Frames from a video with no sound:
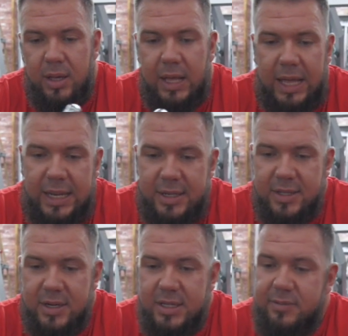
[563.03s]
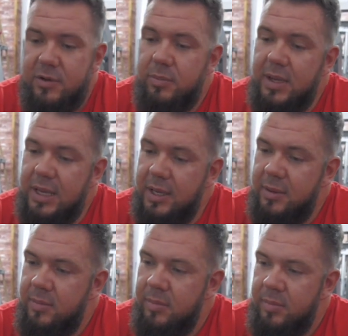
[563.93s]
and it will be
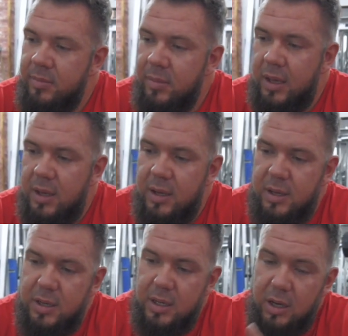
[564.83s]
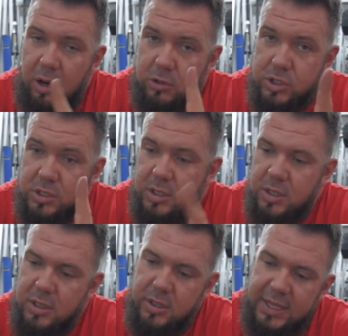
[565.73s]

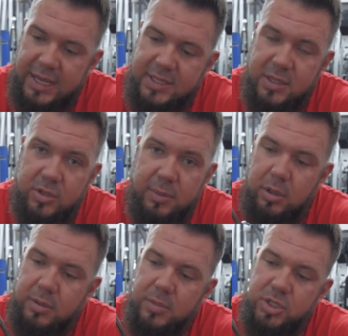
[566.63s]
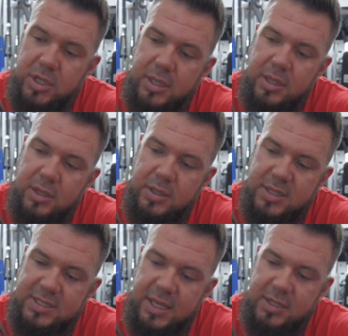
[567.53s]
also connected to the block machine in the
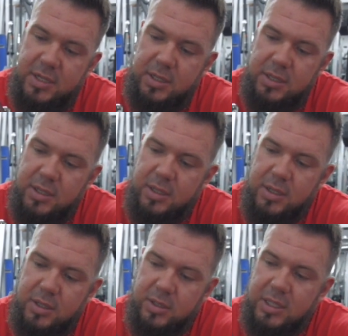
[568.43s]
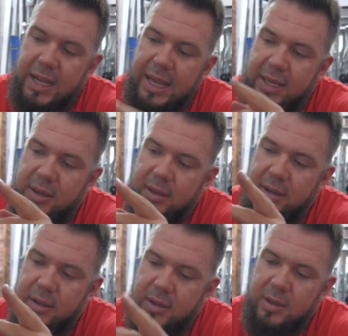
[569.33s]
center, not like
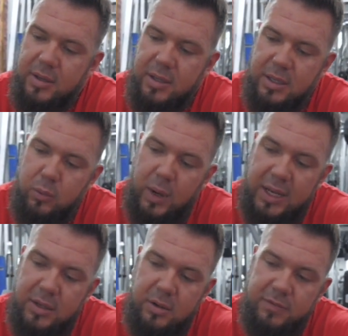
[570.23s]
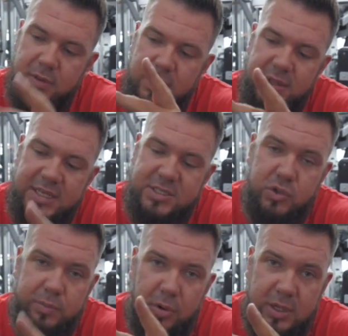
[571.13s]
in one of these
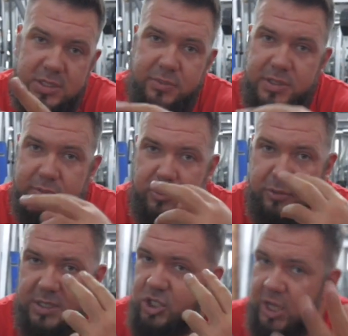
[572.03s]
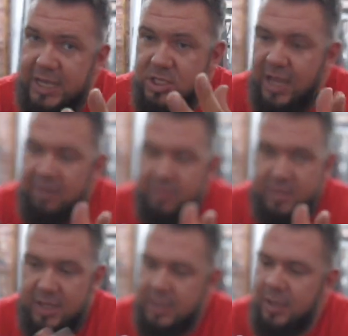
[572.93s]
2 points, which will be change
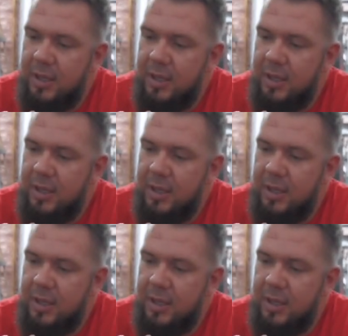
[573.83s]
everything,